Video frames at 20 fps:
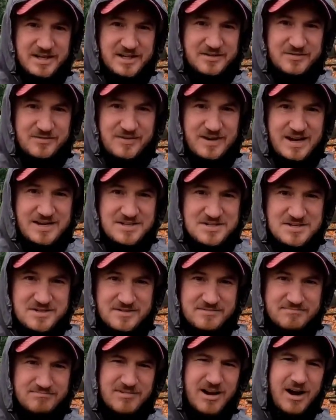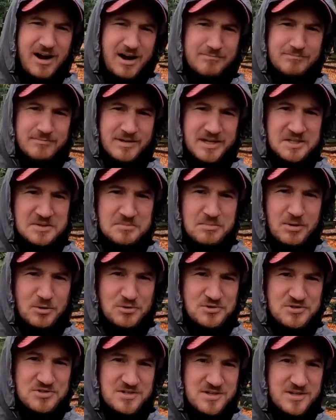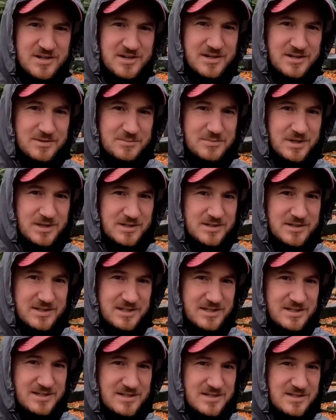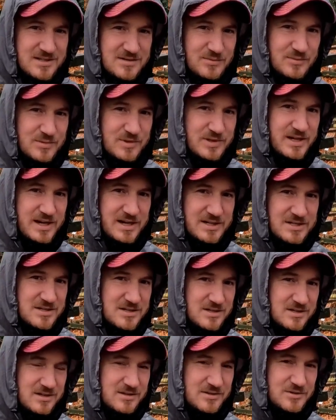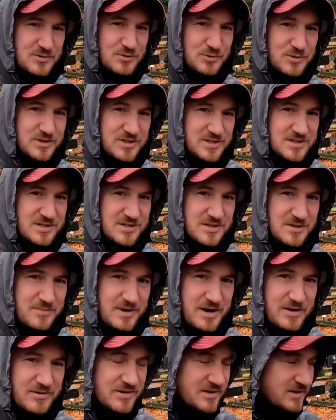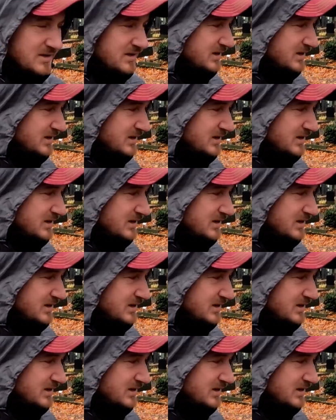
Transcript: in the flesh, nah, in the bones. But this is where the actual dude is uh, buried.